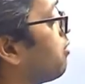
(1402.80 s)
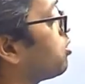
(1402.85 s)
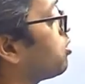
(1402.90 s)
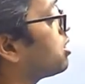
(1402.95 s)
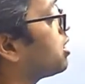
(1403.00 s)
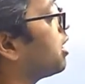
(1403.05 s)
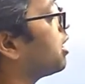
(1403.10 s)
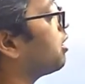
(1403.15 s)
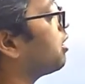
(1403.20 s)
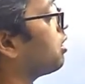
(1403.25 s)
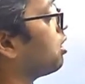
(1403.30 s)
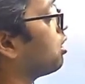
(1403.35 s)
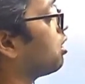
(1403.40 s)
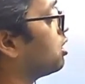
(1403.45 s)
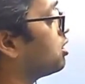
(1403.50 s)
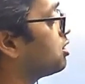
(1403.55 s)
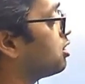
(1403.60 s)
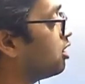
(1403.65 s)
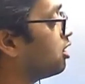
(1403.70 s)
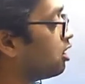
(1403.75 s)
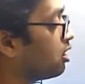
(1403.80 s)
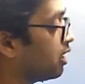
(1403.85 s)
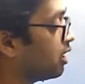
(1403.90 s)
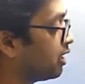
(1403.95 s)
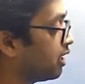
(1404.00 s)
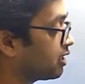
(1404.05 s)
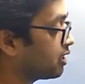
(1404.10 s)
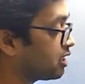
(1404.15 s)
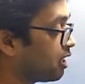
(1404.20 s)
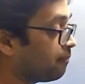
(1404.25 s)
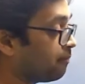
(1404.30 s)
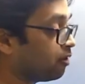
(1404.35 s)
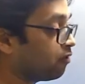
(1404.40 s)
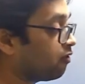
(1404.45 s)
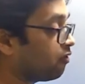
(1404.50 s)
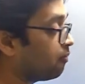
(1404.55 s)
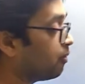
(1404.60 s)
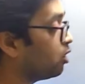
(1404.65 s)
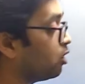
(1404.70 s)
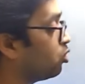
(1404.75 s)
I was saying, consider an example
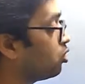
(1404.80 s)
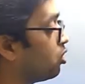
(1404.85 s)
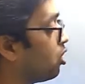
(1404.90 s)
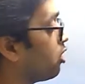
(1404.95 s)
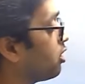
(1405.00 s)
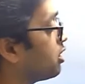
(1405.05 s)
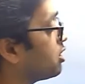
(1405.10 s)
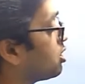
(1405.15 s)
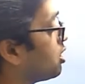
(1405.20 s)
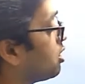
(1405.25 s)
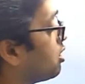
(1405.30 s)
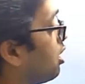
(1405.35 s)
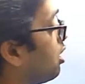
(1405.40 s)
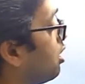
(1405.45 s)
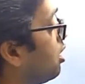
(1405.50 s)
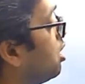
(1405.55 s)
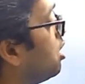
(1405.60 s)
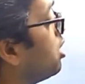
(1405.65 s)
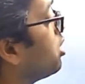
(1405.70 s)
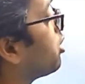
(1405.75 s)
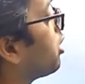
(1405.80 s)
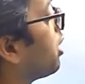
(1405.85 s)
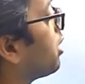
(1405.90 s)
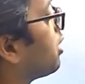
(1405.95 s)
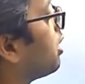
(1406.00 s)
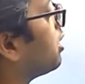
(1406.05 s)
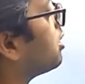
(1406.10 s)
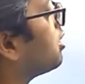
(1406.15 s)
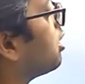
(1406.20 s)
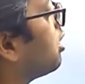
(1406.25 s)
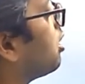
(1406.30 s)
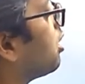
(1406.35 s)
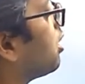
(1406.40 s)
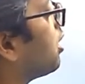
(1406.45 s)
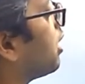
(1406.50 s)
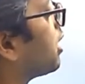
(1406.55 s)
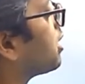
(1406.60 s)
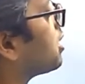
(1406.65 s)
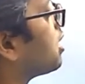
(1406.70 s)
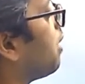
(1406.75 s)
of a balloon, or in general you can consider
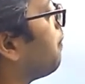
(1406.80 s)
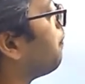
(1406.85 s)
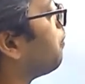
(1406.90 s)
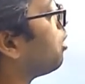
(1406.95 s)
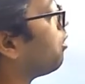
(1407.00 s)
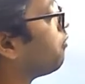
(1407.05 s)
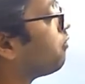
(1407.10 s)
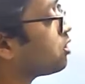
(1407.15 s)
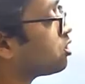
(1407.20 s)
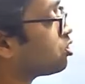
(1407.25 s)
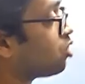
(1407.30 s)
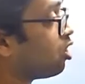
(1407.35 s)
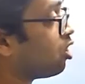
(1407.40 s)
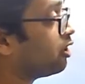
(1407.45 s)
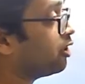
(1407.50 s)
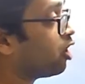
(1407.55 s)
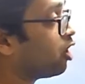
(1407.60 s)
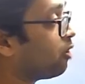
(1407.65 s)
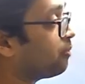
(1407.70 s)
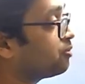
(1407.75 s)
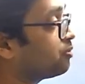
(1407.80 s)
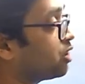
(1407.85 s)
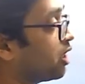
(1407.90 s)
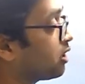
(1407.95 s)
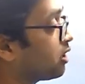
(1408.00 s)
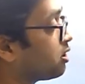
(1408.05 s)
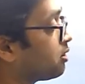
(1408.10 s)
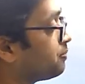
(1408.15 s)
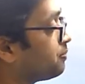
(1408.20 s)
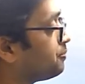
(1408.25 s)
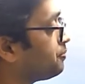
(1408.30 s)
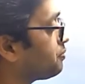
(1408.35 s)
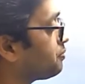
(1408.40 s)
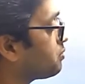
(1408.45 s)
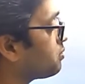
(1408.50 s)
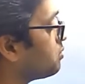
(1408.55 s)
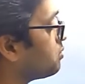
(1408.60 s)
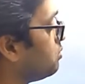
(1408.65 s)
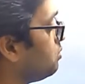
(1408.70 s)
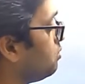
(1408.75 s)
an example of a solid object.
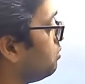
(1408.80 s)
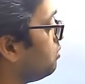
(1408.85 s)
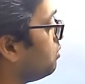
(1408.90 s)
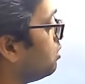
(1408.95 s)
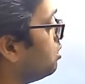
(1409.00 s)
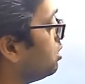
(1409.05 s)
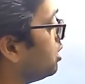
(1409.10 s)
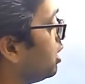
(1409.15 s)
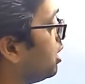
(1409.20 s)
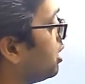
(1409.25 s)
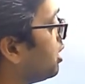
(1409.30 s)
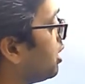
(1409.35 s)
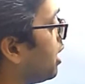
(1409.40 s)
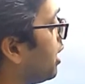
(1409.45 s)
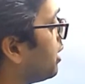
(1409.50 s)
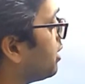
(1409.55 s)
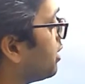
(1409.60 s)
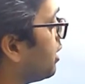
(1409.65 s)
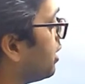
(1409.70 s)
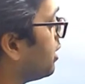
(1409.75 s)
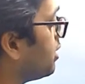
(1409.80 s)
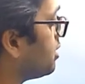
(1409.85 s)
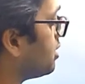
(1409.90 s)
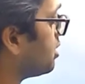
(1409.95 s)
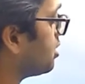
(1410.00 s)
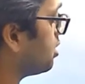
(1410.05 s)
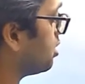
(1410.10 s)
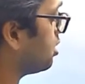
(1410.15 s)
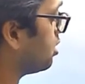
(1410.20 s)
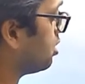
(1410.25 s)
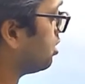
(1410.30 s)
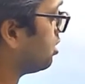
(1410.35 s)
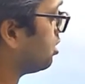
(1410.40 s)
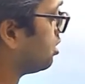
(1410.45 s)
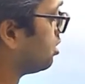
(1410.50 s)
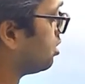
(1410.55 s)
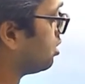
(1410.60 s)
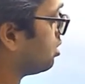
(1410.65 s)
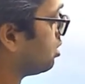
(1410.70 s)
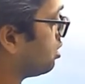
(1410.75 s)
In that case,
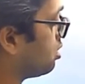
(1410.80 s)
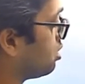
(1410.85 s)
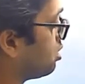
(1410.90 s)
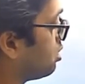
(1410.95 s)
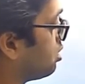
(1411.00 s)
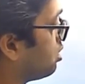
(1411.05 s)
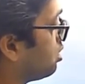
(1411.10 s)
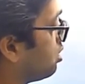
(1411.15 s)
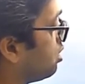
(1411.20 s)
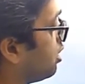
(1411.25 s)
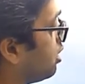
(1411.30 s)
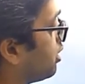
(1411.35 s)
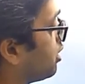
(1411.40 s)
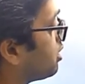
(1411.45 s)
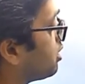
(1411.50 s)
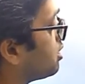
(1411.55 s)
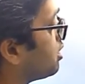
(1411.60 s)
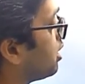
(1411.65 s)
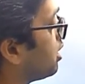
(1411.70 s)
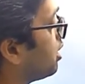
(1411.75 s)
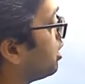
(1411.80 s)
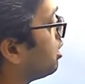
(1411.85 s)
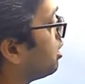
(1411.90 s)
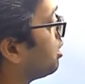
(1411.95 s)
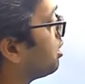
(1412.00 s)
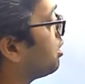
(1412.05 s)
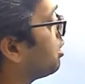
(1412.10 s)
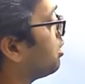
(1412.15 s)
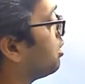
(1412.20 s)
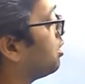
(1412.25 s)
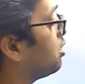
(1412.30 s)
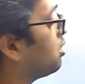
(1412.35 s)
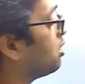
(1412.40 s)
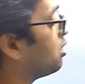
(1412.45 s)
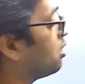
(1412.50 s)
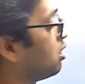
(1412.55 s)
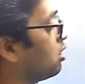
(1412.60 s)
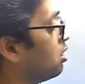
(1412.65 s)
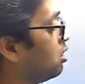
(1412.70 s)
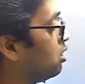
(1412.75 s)
let us say
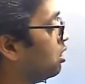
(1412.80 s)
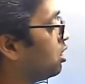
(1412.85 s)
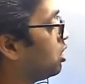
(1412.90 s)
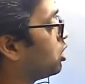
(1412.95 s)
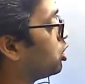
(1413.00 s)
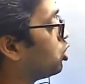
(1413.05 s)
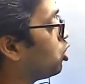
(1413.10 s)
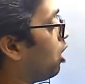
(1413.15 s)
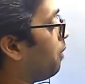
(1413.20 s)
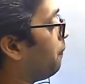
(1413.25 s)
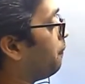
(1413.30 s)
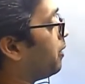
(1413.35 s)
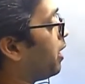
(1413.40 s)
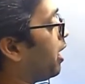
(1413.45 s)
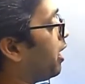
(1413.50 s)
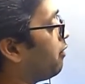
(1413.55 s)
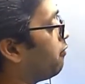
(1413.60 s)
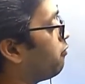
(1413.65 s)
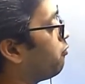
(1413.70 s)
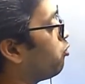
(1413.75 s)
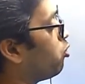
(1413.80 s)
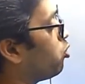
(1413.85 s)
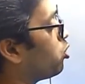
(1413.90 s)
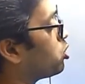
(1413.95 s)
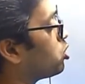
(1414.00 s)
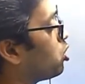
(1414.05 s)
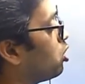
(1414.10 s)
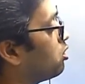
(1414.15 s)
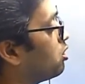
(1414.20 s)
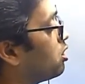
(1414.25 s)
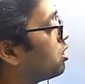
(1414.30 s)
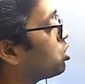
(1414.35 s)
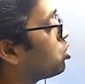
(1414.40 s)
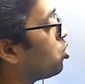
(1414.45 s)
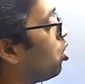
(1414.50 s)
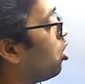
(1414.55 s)
you apply force on this